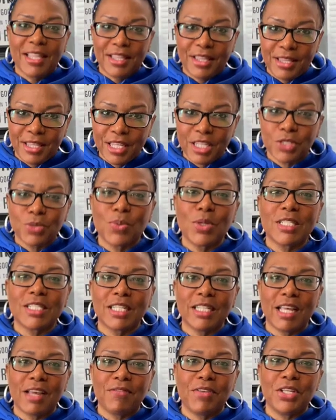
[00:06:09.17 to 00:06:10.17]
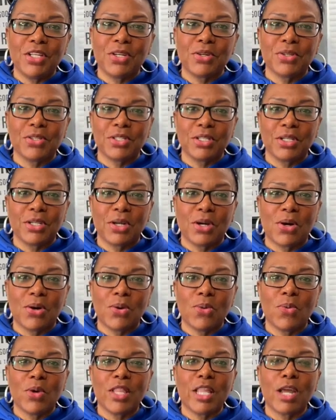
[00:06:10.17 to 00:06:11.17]
This was 11 years ago
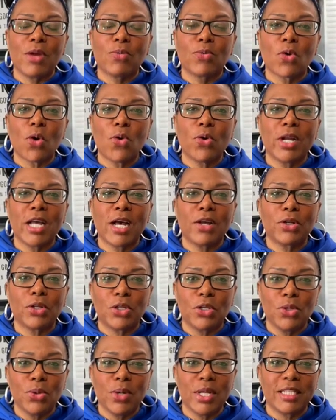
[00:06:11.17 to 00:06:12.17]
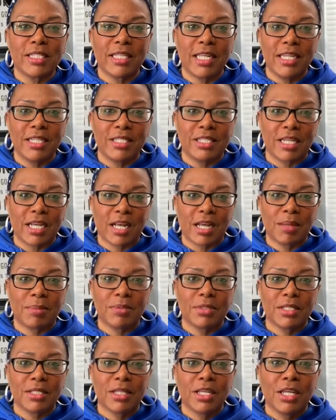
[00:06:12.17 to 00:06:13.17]
when they rolled out USAJOBS.
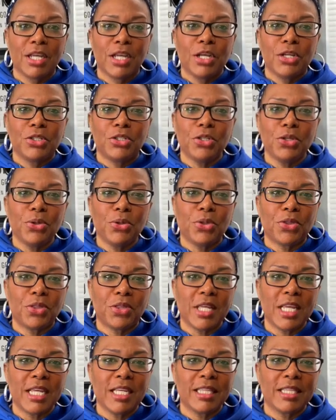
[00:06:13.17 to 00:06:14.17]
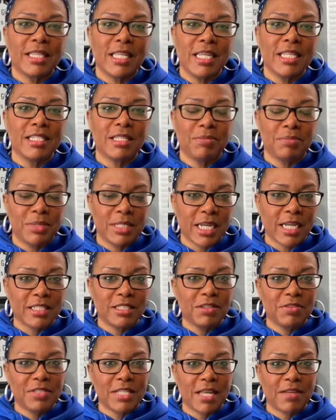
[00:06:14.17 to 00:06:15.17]
Do you think these
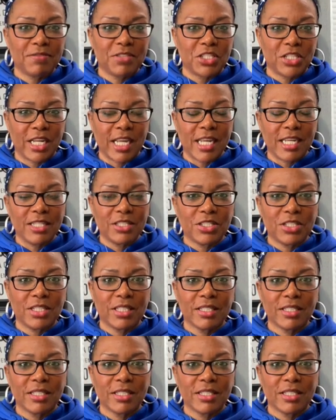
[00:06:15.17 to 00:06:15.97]
objectives have changed?